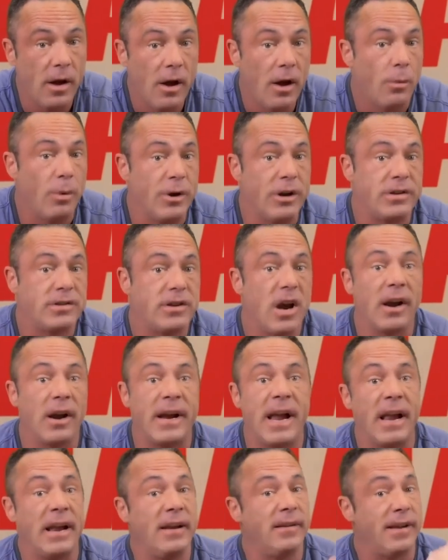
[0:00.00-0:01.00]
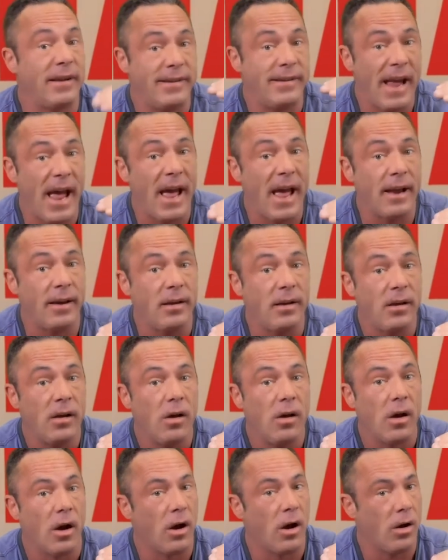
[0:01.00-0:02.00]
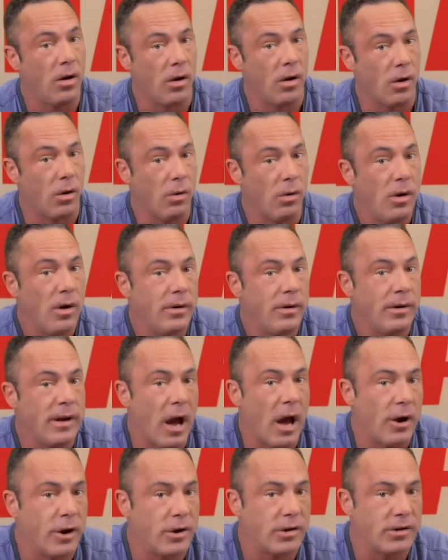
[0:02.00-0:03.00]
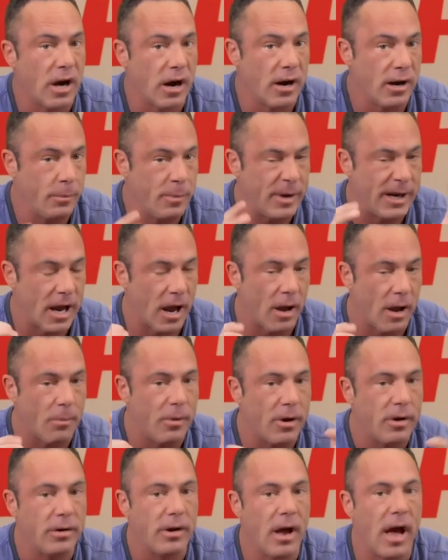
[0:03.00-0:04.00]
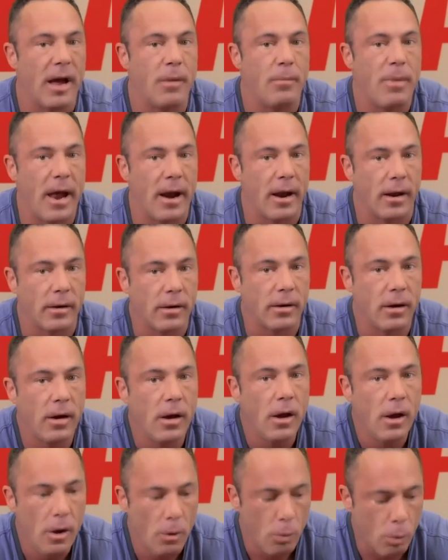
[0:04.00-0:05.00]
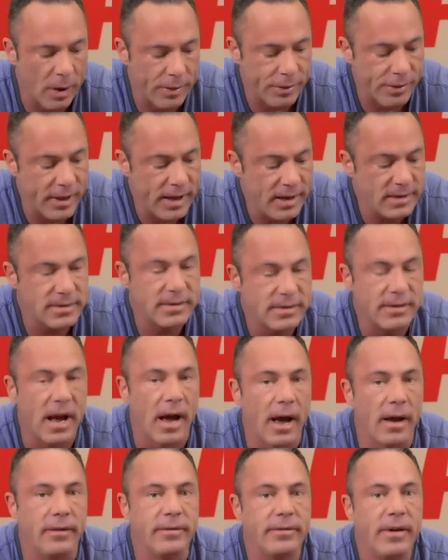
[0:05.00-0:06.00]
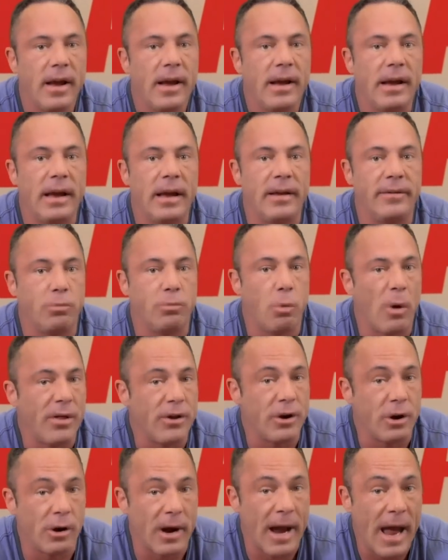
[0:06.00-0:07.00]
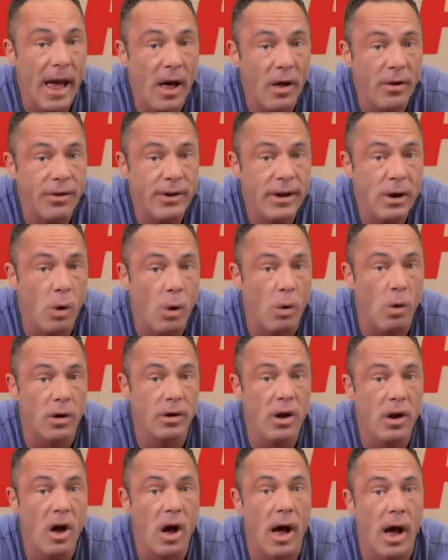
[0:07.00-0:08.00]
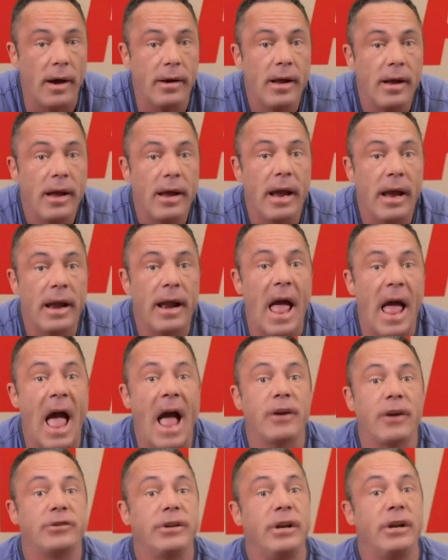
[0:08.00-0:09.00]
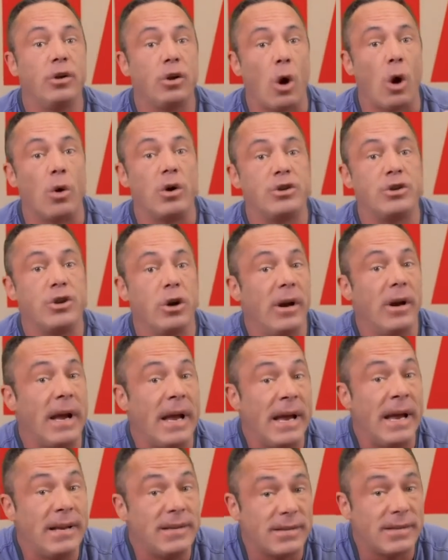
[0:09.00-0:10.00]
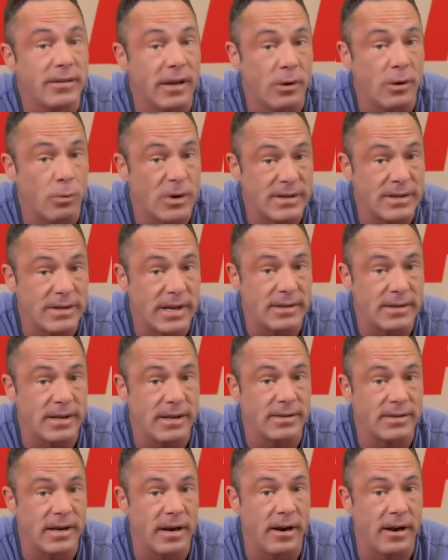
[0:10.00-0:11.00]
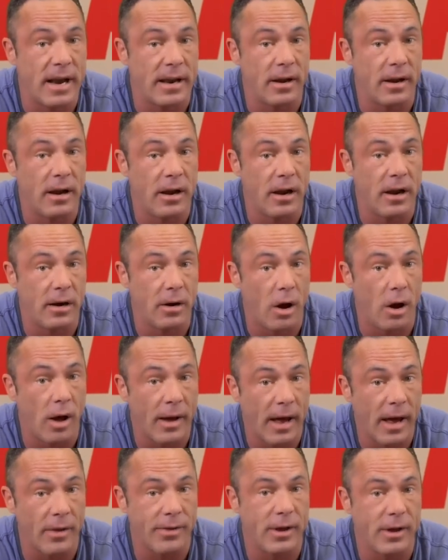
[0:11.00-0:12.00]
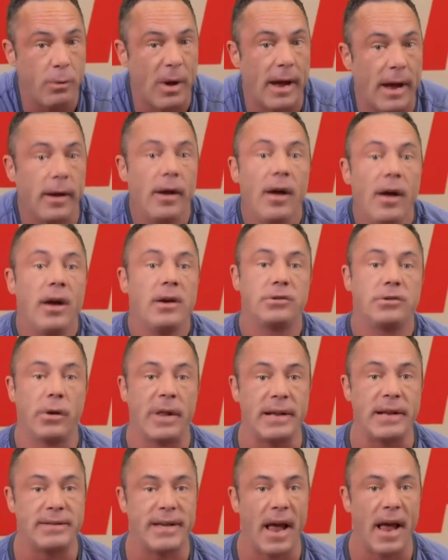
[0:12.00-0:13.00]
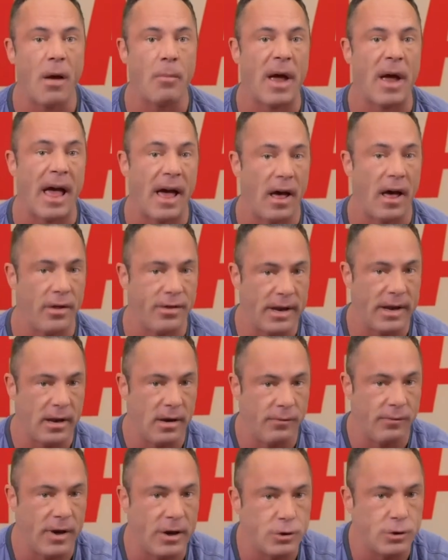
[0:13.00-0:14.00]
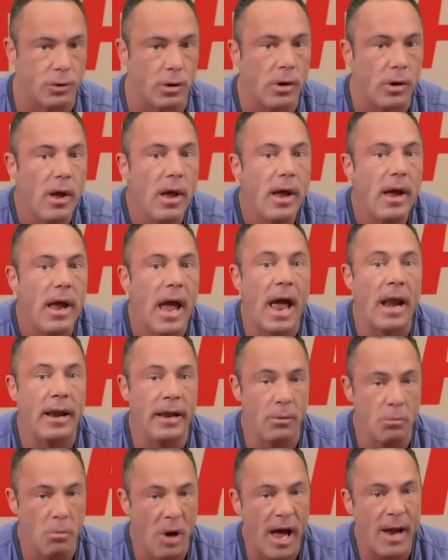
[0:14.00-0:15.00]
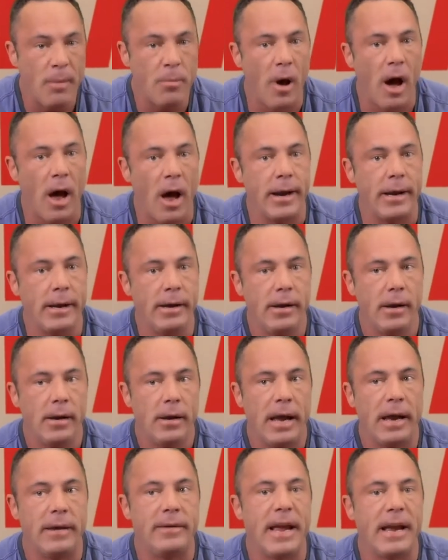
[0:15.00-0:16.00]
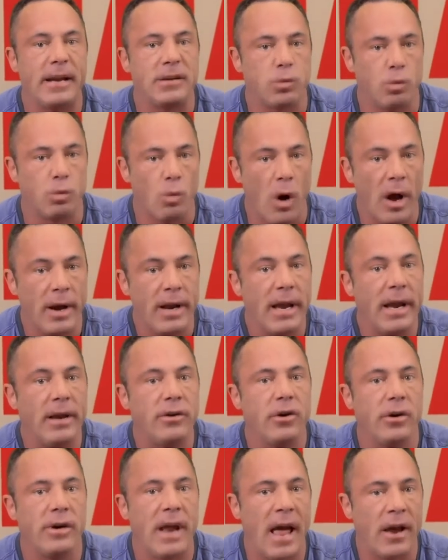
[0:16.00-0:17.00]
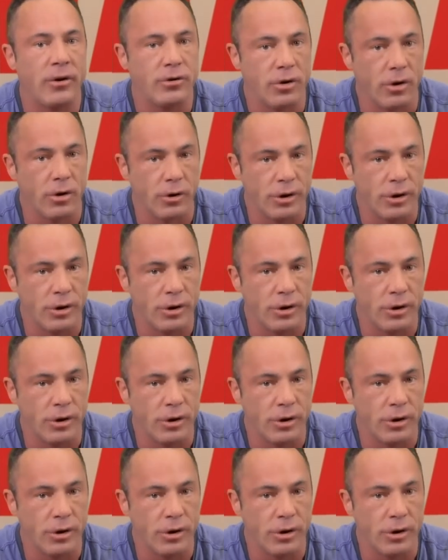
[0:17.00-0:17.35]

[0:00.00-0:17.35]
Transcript: When you start getting to 10, now you're starting to become diabetic. What this does is whether you're healthy or not, it actually lowers your insulin resistance in a healthy way. So let's say I'm a healthy individual, and in my body, it takes 1 international